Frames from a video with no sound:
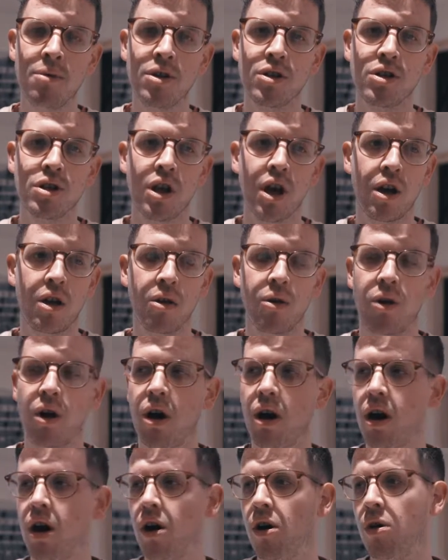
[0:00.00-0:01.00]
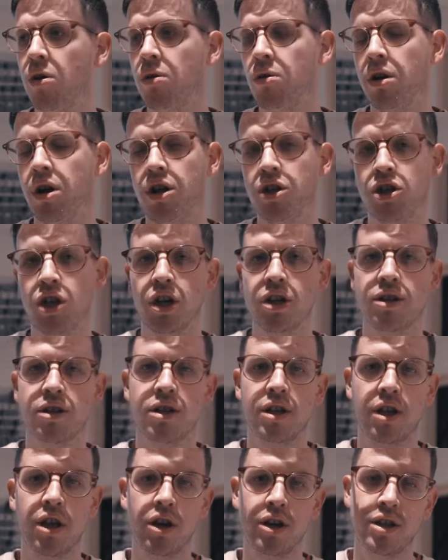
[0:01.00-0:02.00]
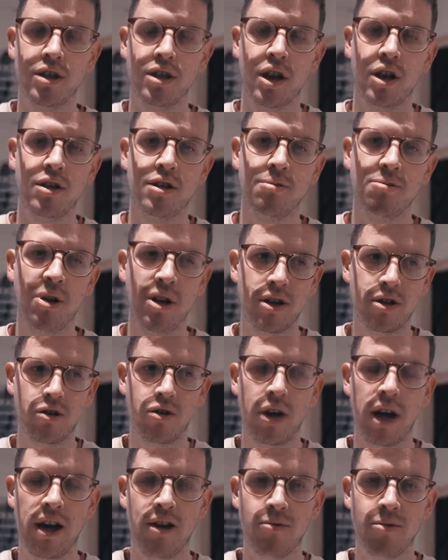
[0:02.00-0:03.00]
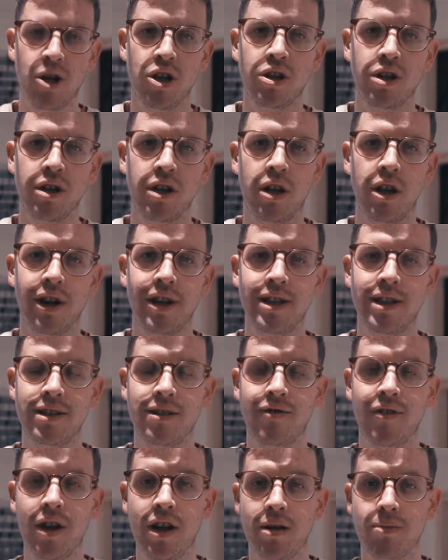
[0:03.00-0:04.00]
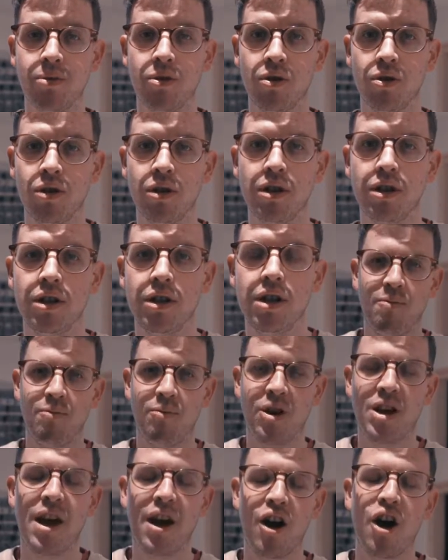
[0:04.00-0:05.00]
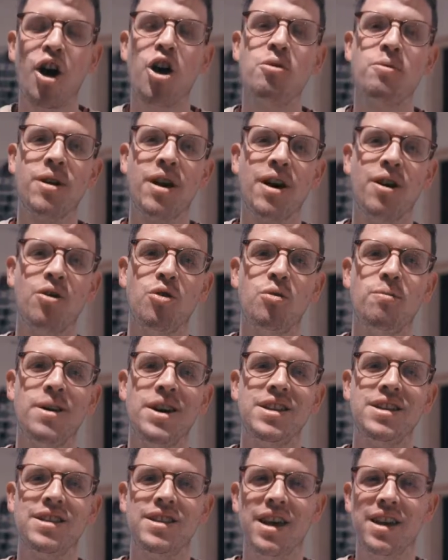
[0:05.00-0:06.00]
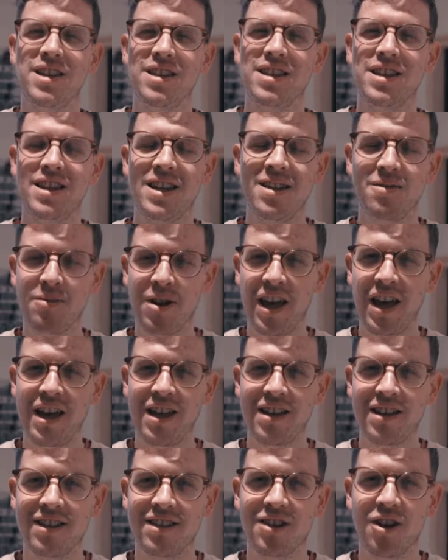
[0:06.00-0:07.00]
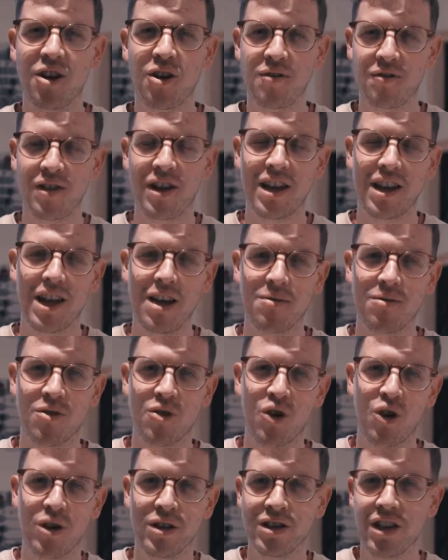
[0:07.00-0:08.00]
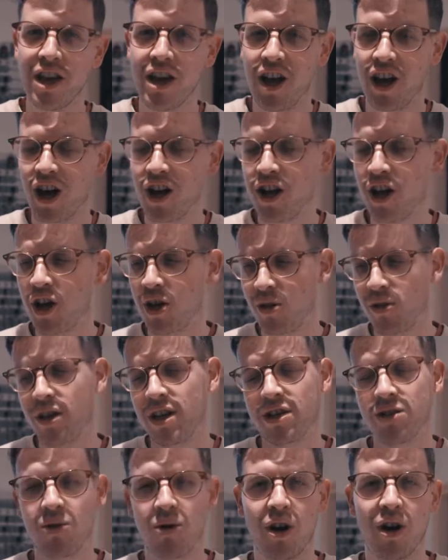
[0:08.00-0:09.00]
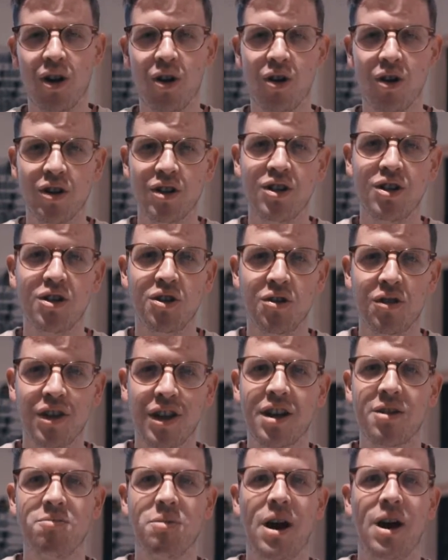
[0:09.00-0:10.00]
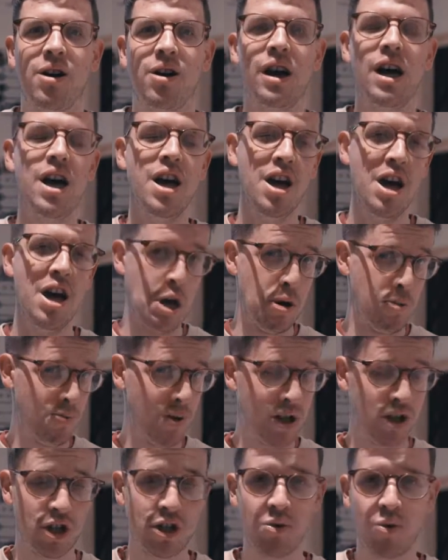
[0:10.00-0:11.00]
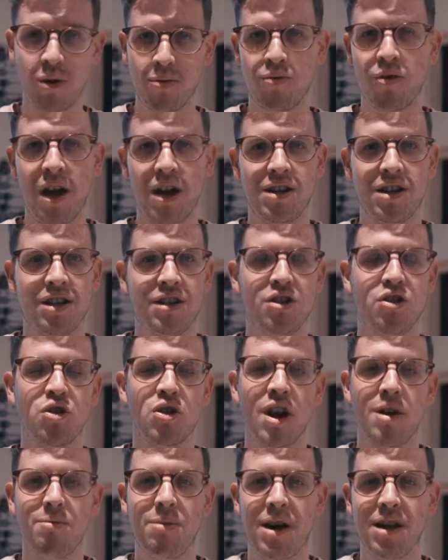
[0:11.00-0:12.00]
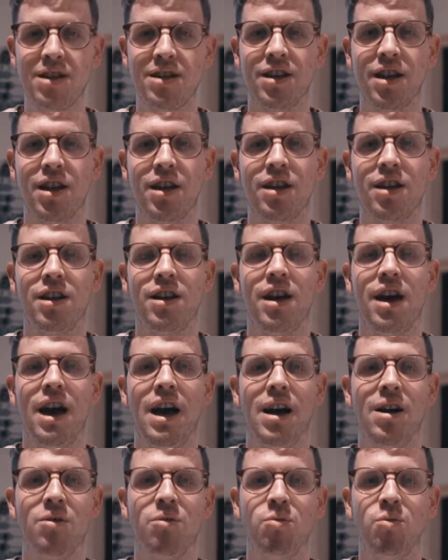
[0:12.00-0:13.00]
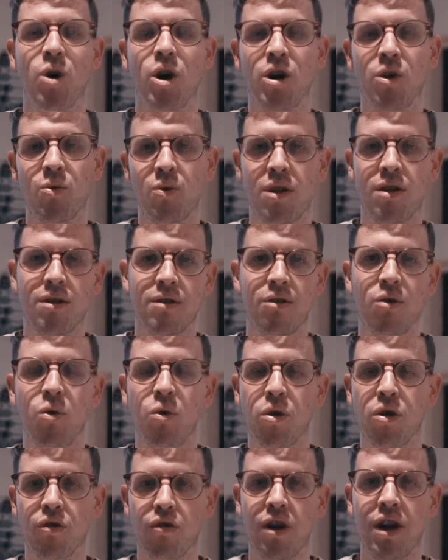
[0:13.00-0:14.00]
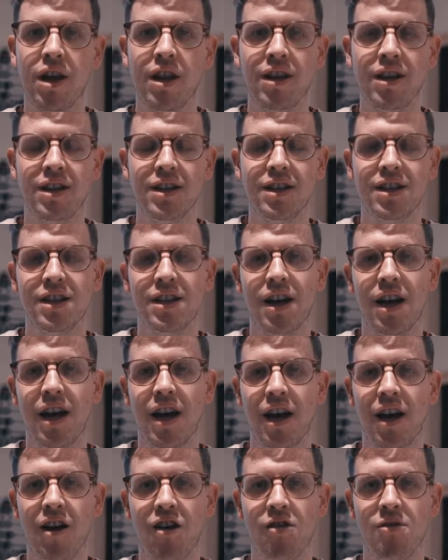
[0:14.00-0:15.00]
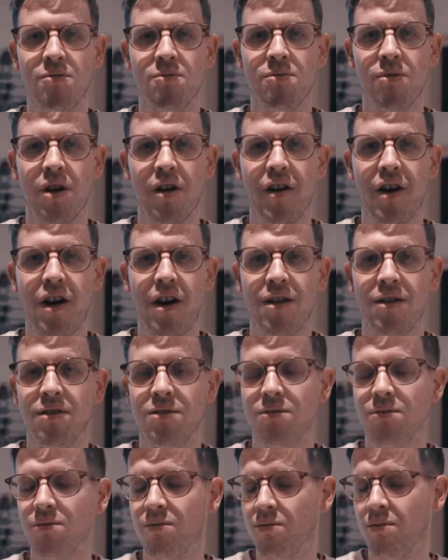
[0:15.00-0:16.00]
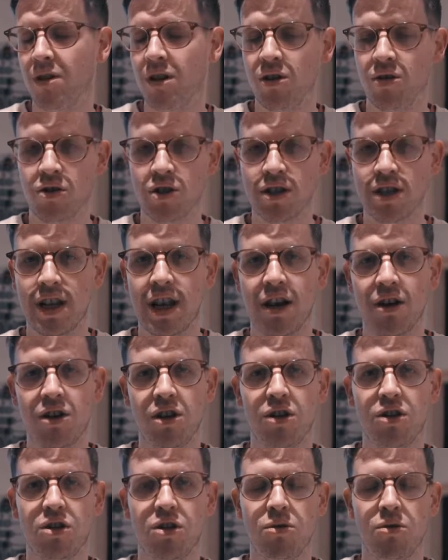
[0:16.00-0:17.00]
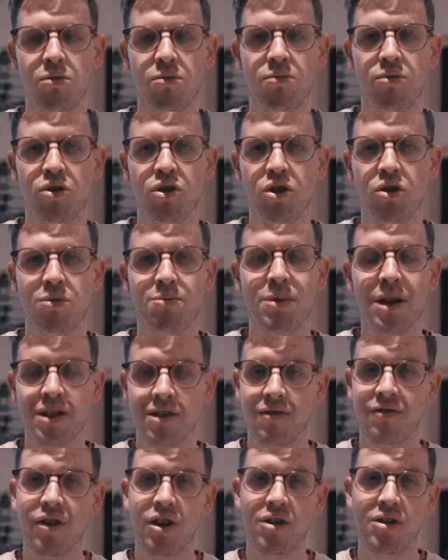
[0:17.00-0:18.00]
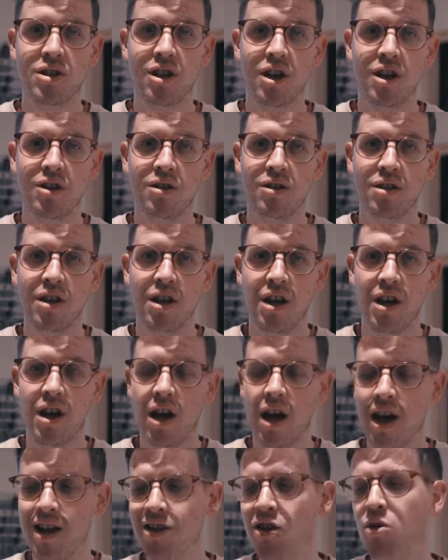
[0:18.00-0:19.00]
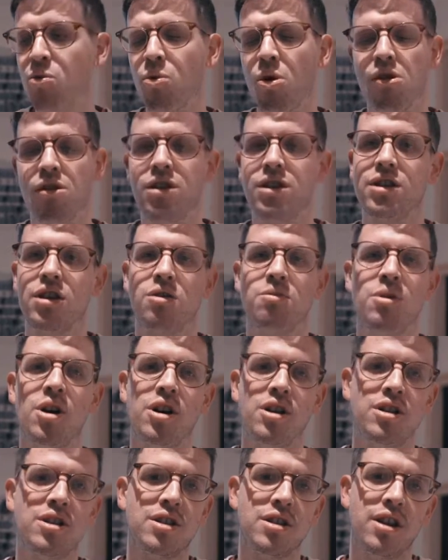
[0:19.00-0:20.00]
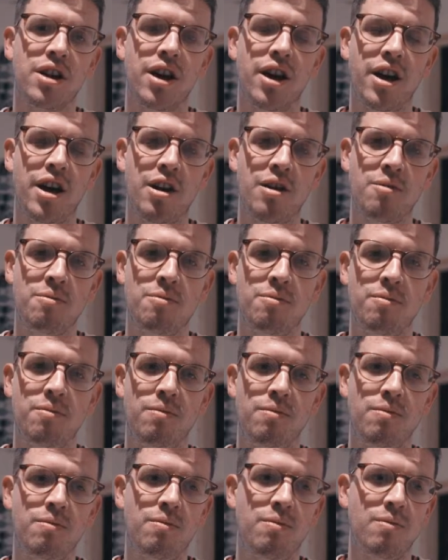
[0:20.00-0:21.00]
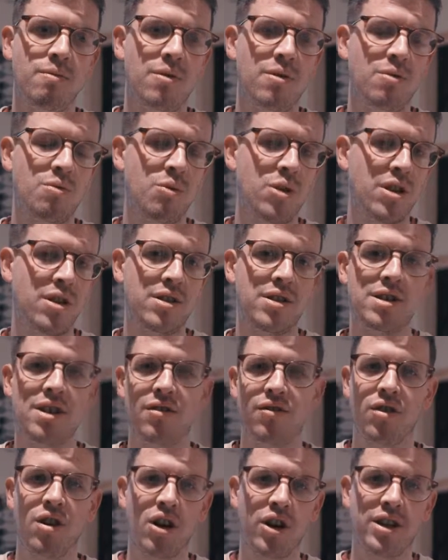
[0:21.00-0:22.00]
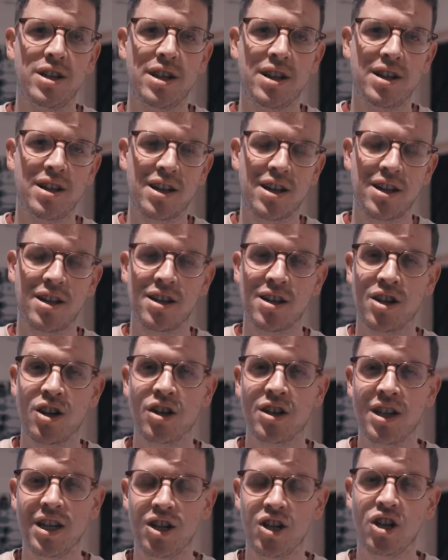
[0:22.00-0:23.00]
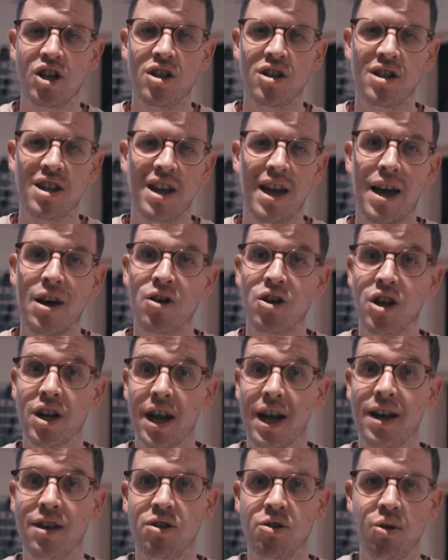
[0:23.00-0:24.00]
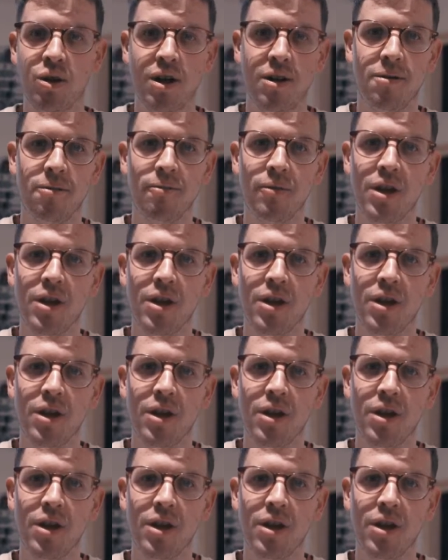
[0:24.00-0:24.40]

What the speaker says: So I'll adjust the ISO depending on how much light is available. But yeah, I hope that all made sense. It did in my head, so hopefully it came across. I know there's quite a lot to think about, but just with practice you'll get better at working with all three, and it will just allow you to produce better photos and not worry so much with different lighting conditions and how you can handle it.